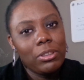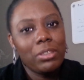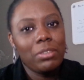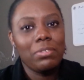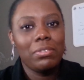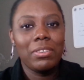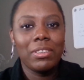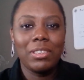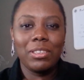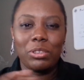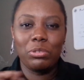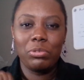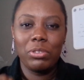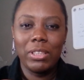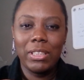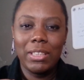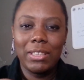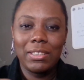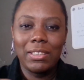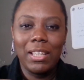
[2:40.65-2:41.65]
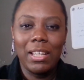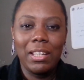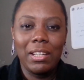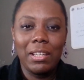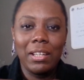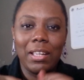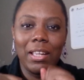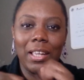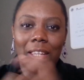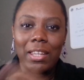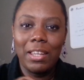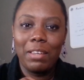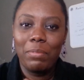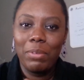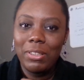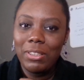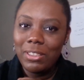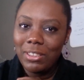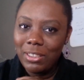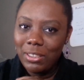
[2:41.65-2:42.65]
So this is really exciting. I can't
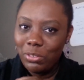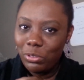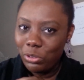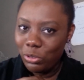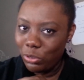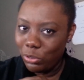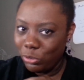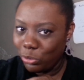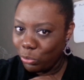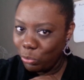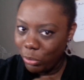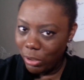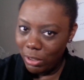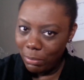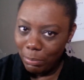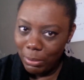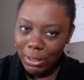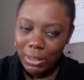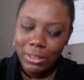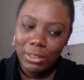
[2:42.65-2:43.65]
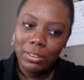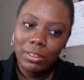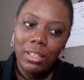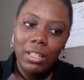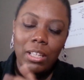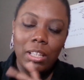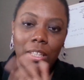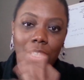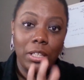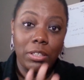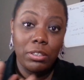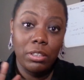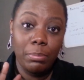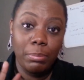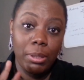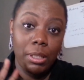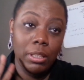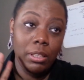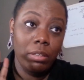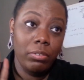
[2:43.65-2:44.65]
wait to see who's going to win because it's
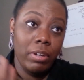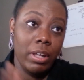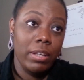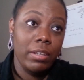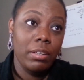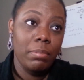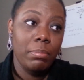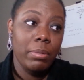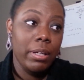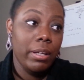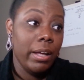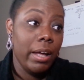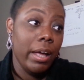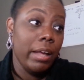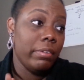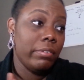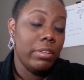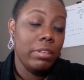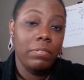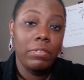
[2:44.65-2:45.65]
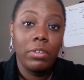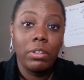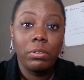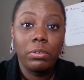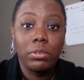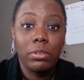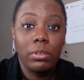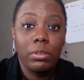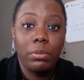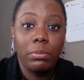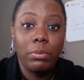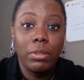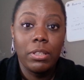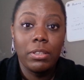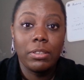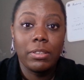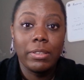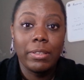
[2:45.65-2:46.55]
completely random. I don't even know who's going to win.